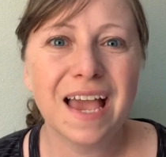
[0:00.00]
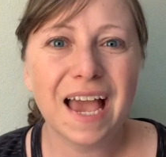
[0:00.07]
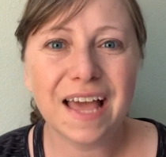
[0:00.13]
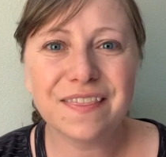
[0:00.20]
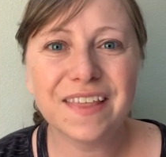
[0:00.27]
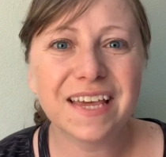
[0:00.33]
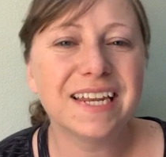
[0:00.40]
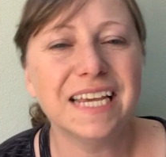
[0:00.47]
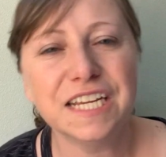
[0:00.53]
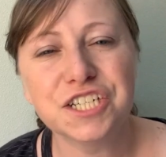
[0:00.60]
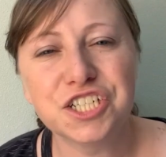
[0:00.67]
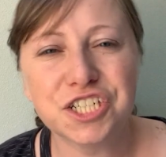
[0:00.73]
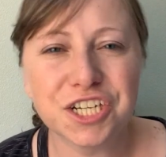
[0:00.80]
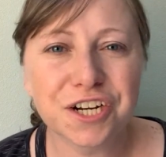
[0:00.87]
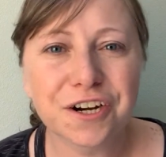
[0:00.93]
And then
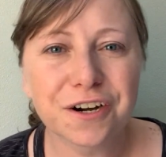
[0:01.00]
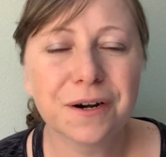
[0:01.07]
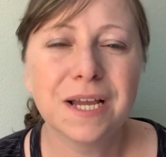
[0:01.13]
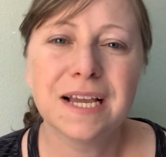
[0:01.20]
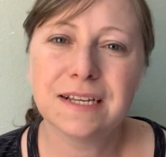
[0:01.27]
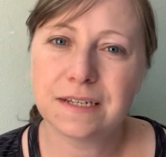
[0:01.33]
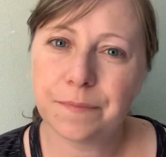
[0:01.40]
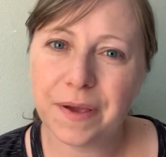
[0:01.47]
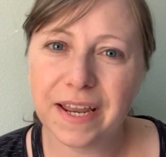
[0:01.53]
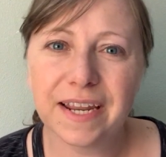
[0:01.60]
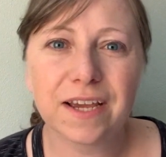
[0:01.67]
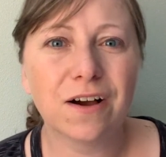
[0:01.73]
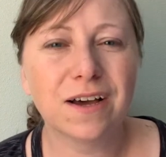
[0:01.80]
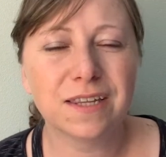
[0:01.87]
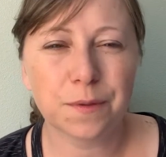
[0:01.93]
each year,
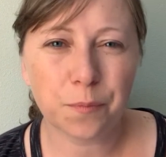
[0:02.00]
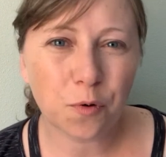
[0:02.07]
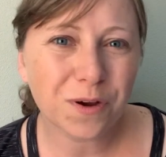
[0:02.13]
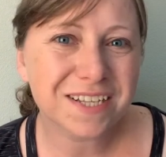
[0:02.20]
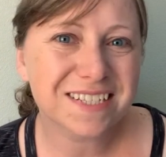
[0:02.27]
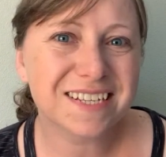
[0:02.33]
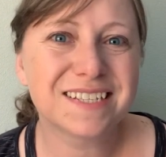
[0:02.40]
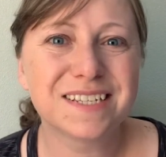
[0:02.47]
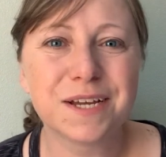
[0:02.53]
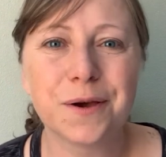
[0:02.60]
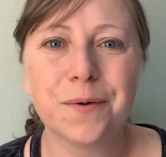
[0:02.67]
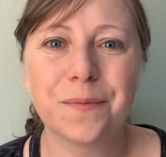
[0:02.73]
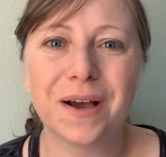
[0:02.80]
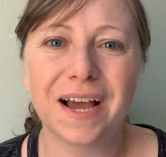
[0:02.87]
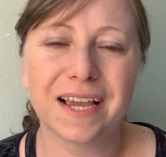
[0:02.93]
depending on the point
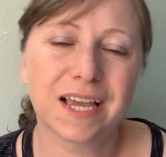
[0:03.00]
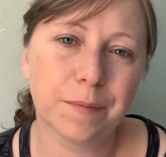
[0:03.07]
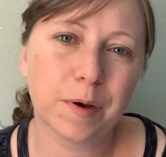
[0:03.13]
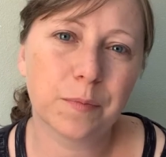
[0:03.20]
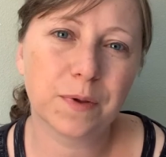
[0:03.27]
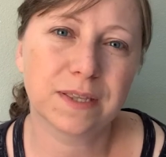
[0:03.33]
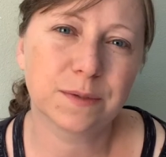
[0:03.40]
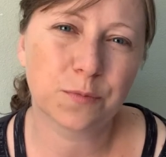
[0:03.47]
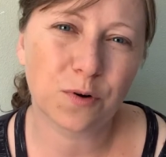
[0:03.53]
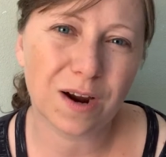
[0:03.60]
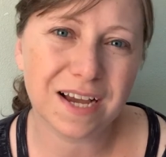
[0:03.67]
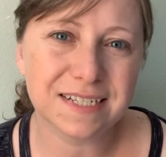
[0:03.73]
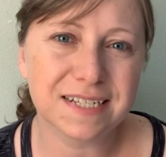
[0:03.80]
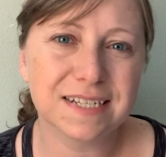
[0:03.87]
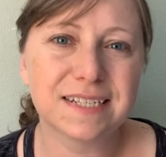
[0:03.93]
system, I come up with
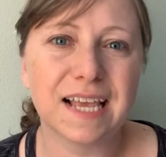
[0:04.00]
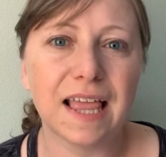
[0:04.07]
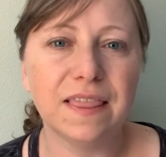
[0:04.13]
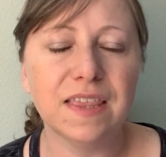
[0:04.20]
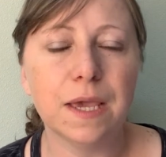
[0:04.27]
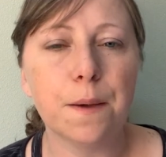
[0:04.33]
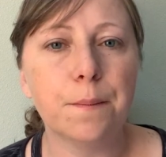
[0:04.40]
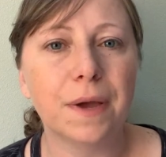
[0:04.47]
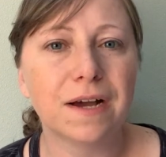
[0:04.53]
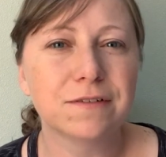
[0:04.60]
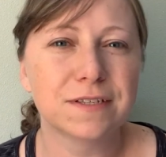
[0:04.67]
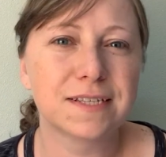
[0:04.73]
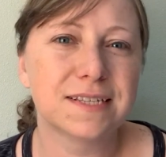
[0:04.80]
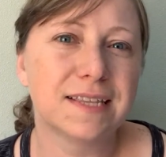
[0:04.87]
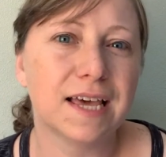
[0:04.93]
prizes and the
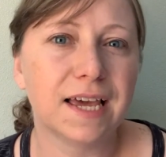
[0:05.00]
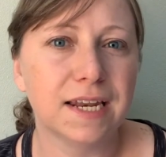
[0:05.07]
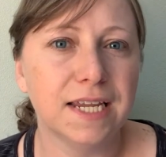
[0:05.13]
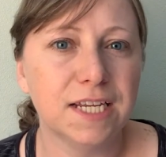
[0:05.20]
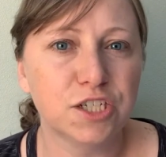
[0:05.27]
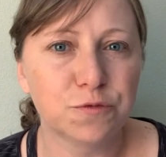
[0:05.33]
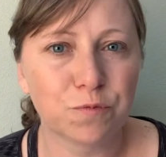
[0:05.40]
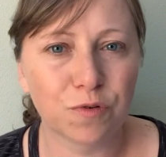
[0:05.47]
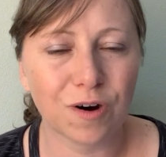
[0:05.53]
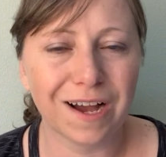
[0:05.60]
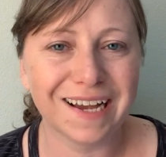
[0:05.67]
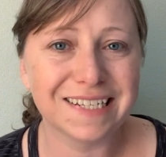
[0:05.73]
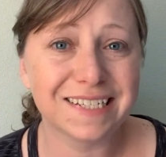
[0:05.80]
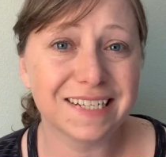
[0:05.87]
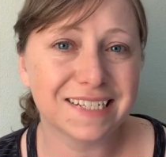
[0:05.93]
amounts that each
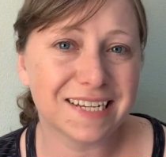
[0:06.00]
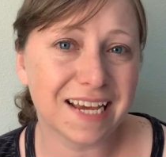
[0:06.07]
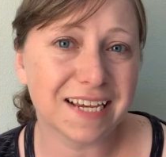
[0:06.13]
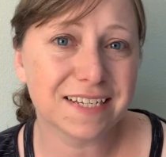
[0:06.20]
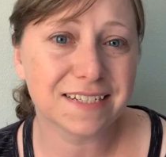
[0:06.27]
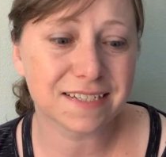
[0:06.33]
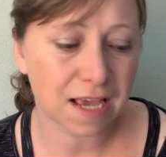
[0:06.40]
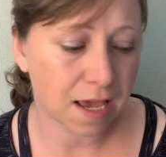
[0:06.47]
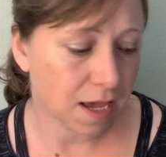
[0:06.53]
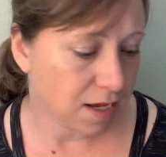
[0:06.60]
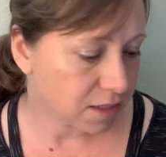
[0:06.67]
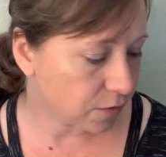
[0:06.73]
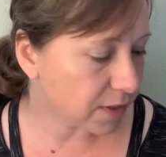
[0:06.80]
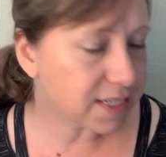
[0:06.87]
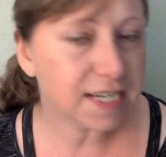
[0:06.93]
prize takes.
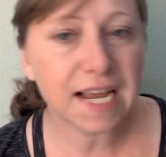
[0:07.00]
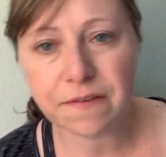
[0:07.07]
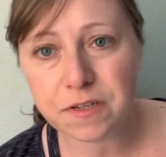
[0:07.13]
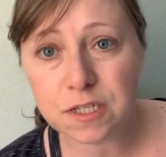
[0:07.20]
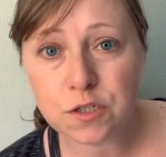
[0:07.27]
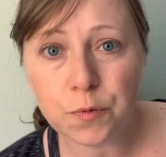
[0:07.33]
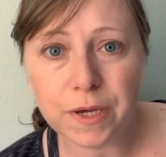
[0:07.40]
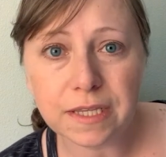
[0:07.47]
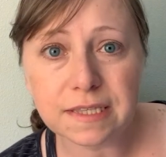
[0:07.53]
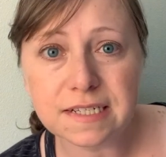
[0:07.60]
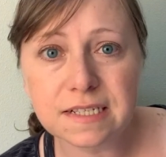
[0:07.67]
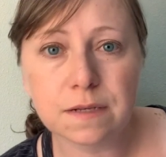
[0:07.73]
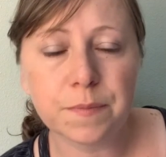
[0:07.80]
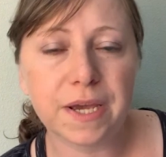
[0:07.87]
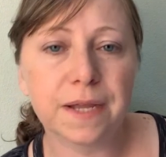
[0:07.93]
So I did have to tweak
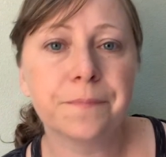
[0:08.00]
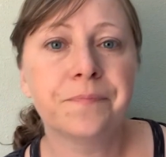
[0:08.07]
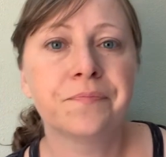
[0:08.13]
this a bit.